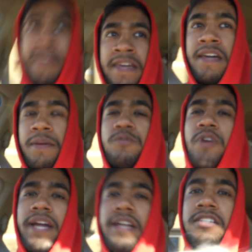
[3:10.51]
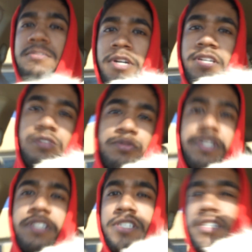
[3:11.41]
he kept dragging his butt because it was
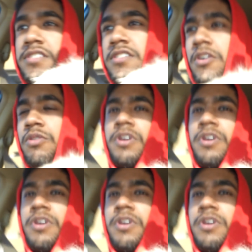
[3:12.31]
itchy, because you know,